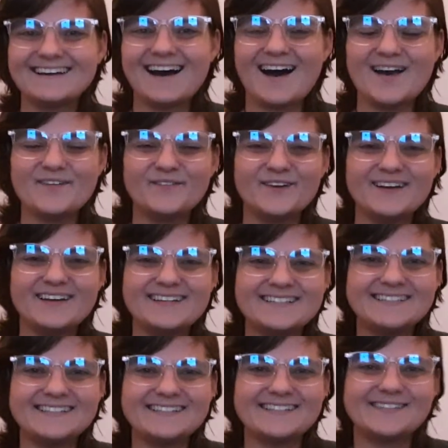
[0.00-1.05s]
Hi
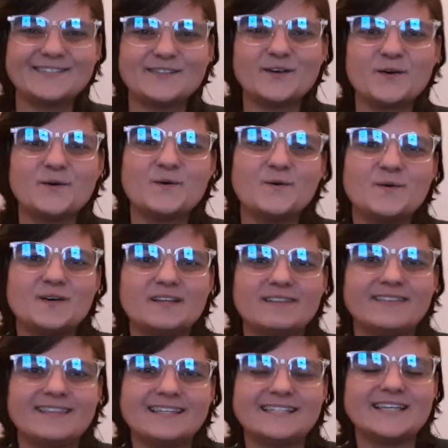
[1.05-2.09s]
friends! So
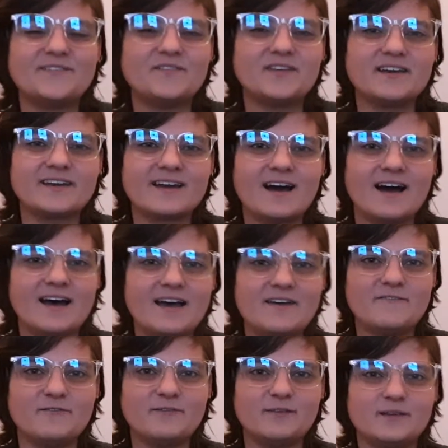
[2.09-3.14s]
this evening
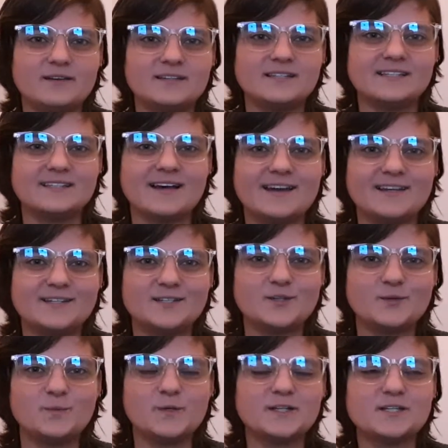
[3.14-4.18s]
I've decided to
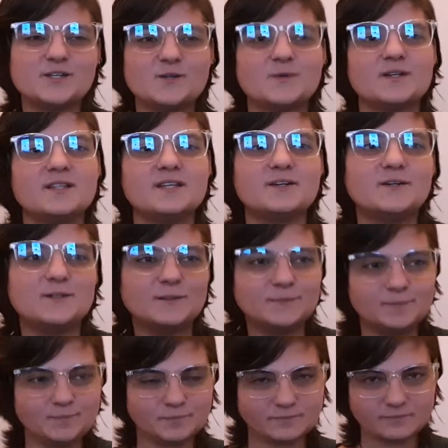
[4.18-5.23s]
bring to you a little
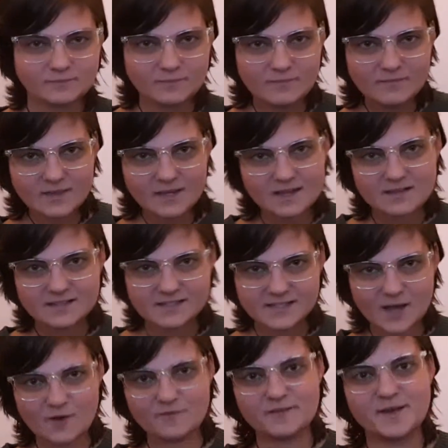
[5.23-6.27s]

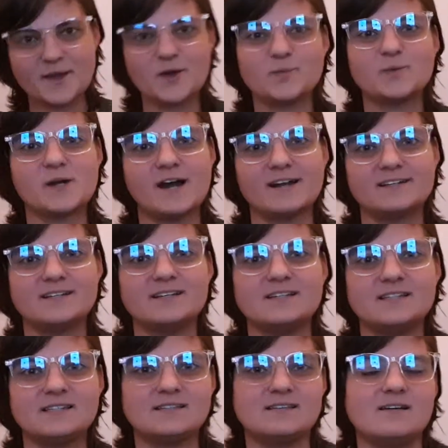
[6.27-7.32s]
self-care
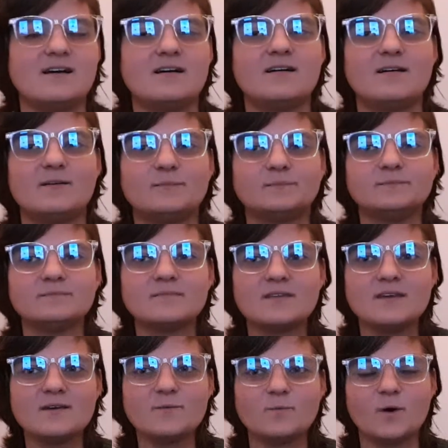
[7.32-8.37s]
practice,
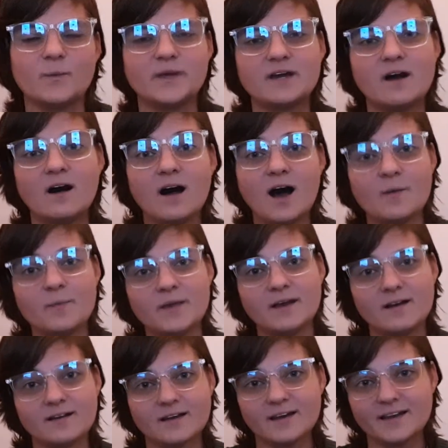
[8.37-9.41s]
what we call
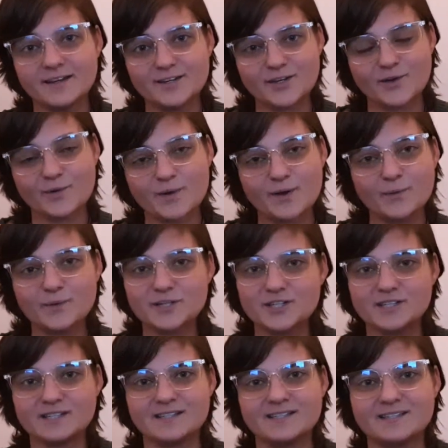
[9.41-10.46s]
abhyanga in yoga, which
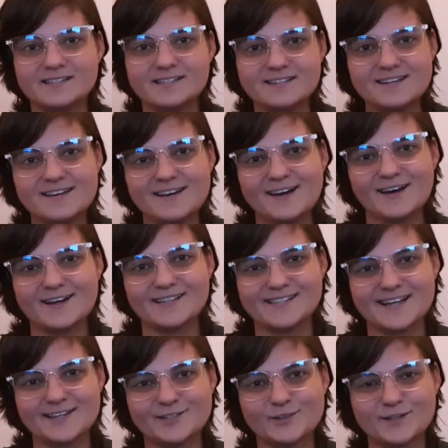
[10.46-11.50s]
is a
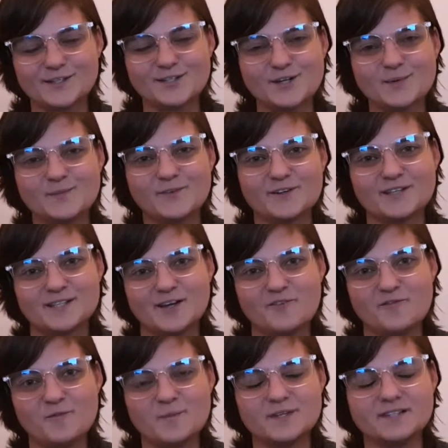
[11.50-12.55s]
Sanskrit term for
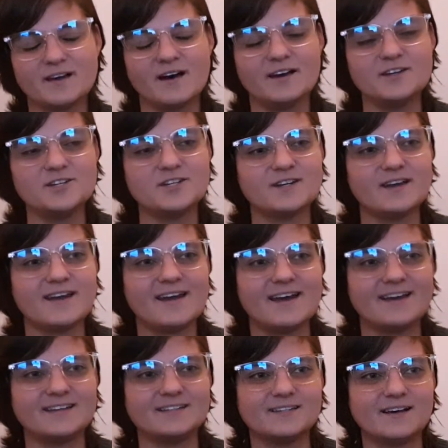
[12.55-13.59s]
self-massage.
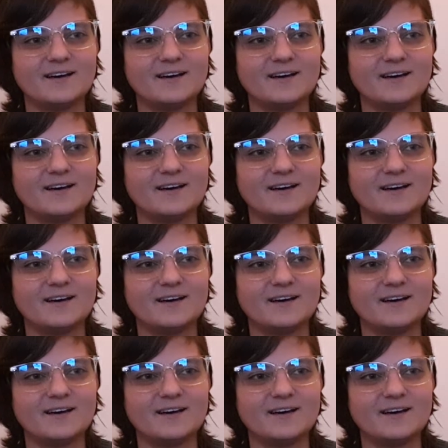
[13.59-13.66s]
And